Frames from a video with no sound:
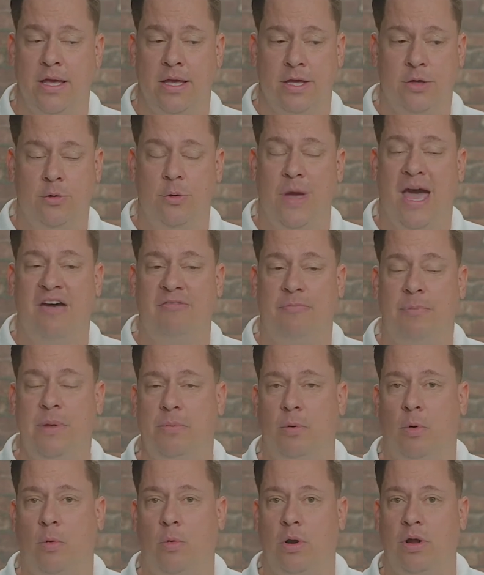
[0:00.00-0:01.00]
You have
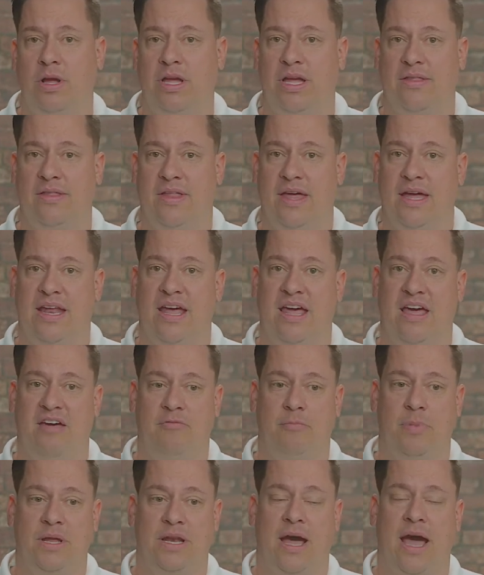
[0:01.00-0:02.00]
people working that
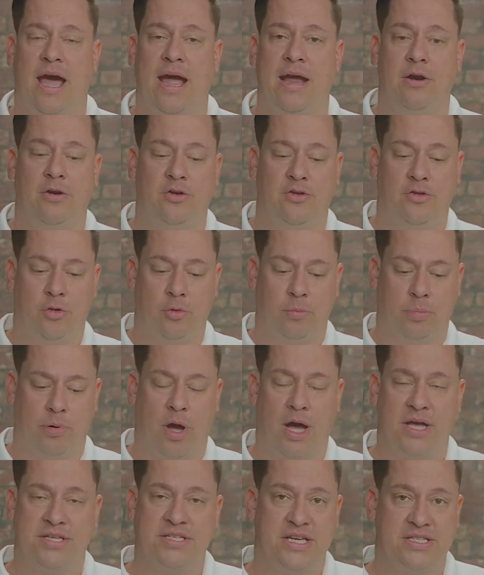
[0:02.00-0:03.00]
have been hired to
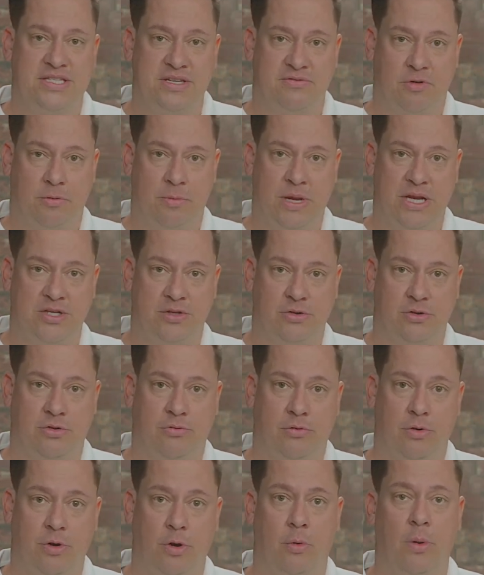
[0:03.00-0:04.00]
process information
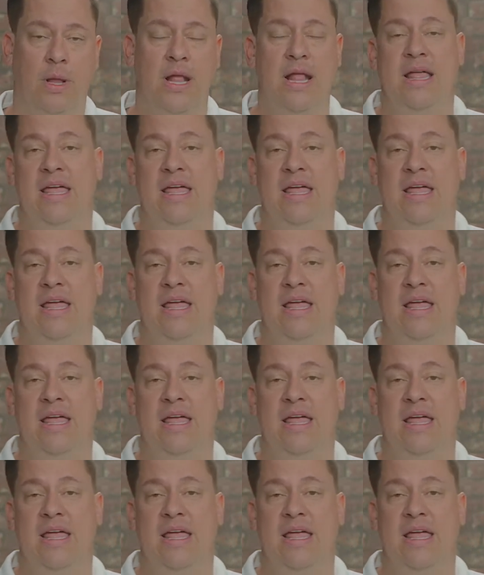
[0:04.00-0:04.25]
through,